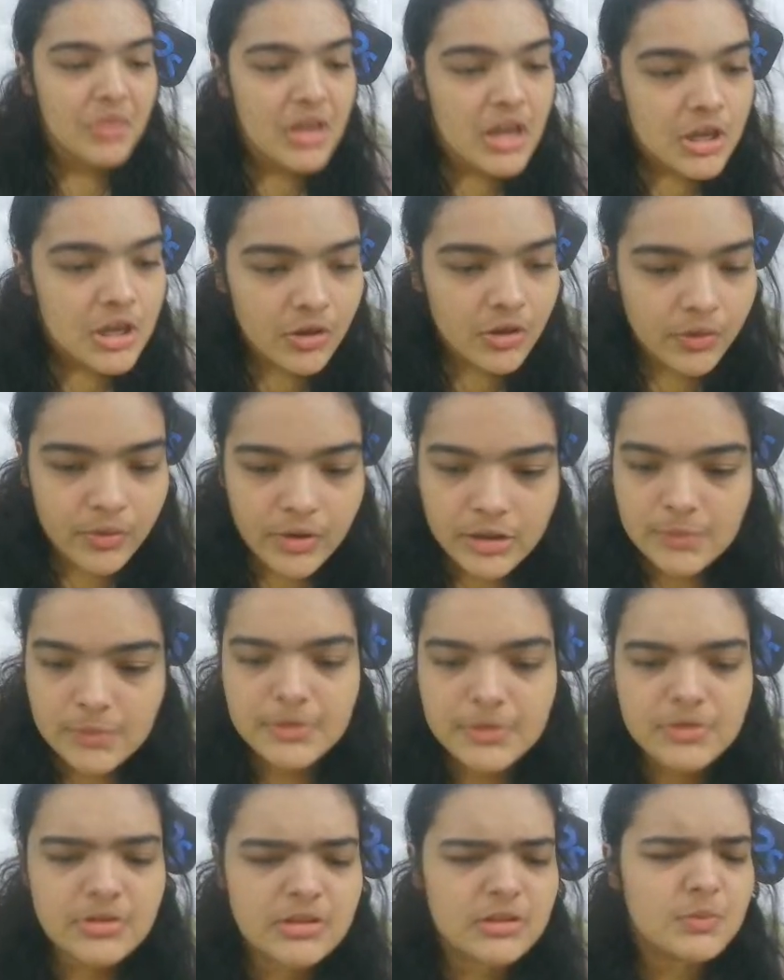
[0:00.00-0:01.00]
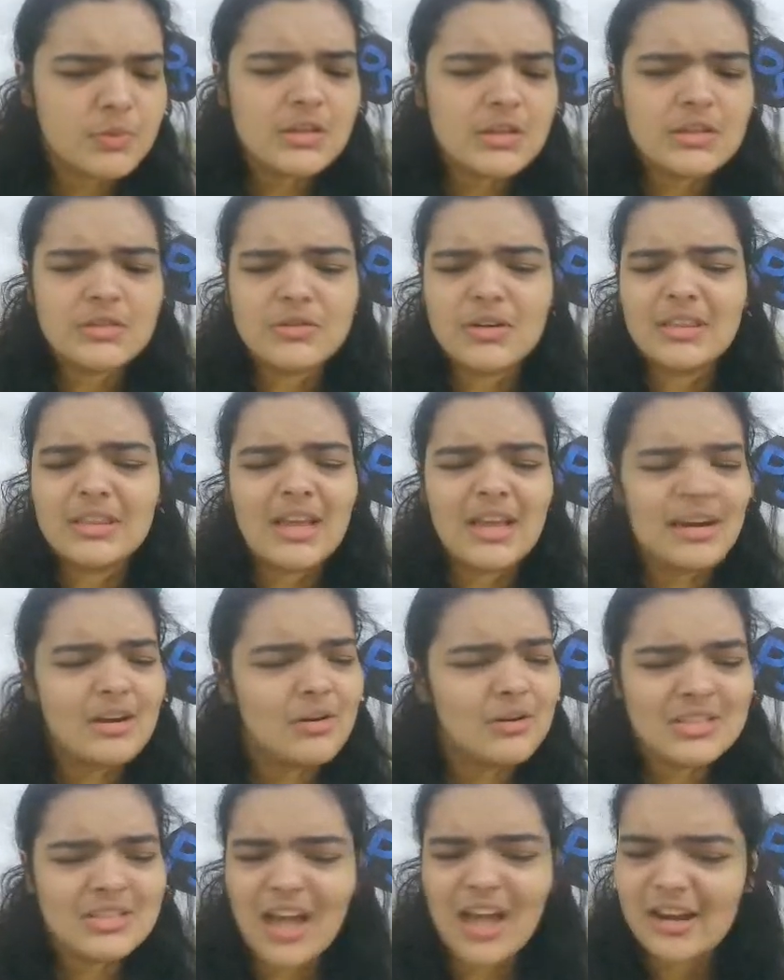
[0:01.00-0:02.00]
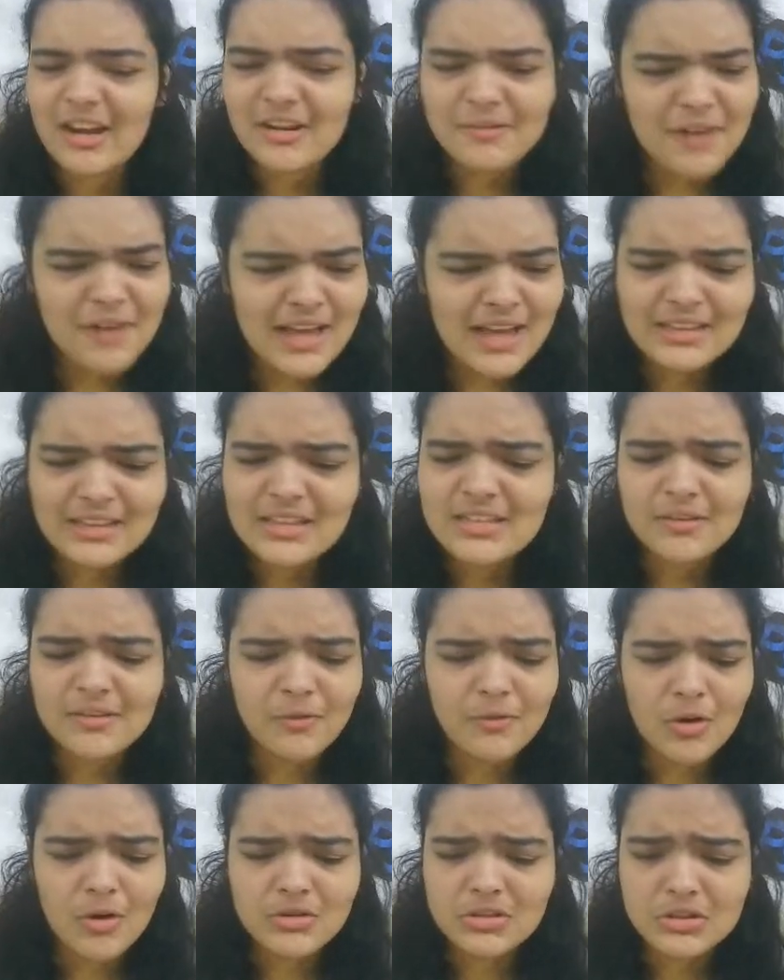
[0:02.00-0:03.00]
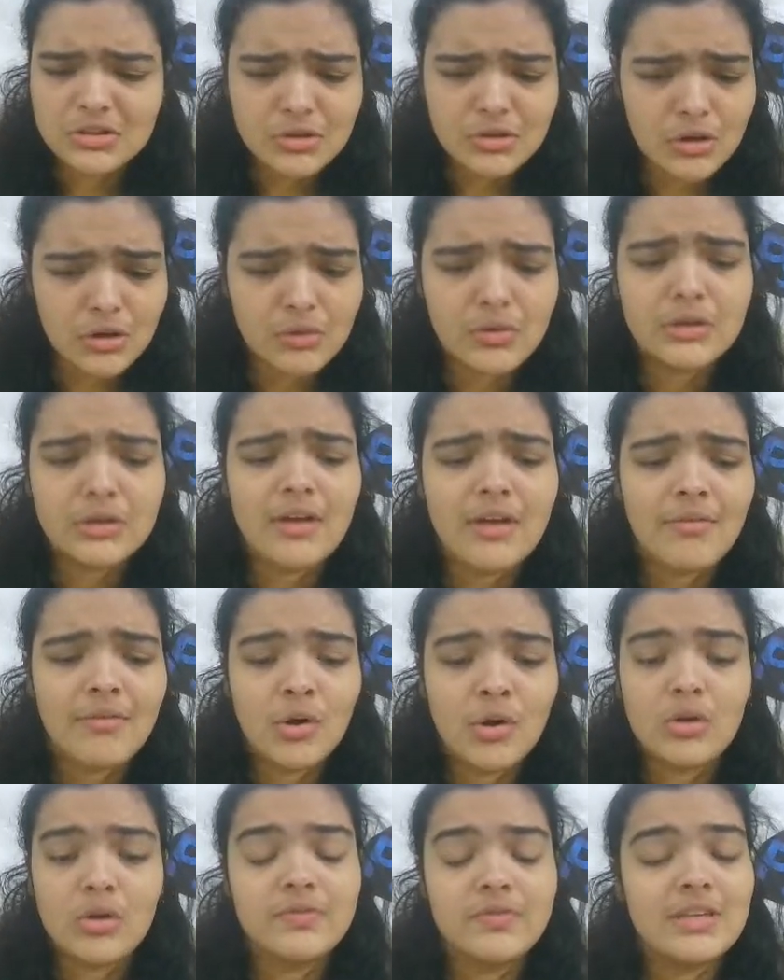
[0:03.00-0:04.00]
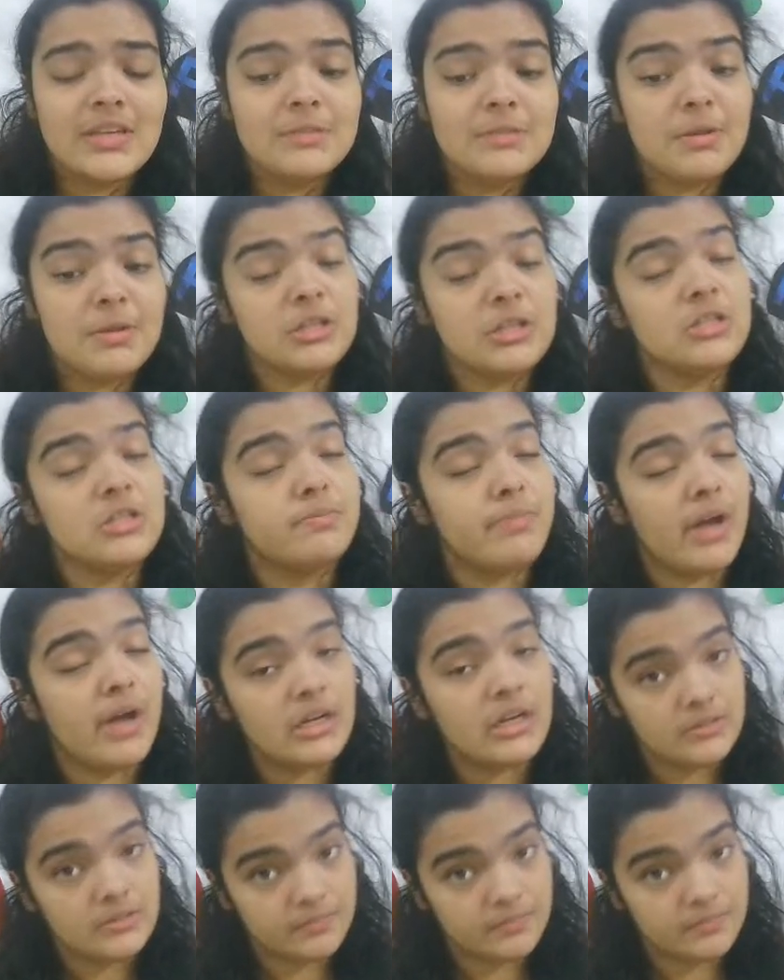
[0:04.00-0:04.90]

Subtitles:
You're going to be treated with a screen that looks kind of like this. Of course, it's not going to have a lot of these pages, but